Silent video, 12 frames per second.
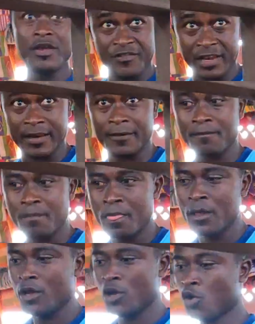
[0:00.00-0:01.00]
weaving,
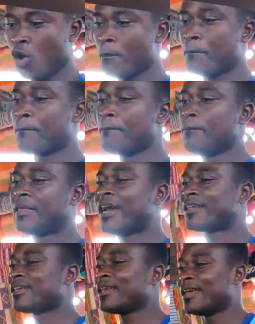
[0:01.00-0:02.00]
you know,
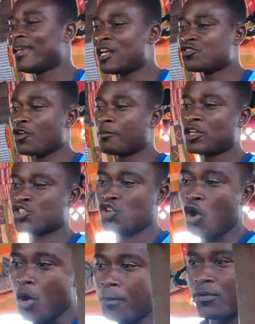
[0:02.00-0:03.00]
getting the yarns from the
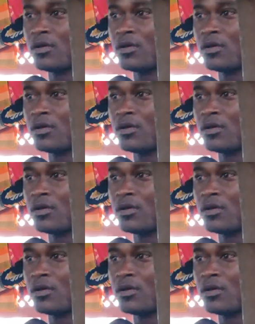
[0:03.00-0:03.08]
shop,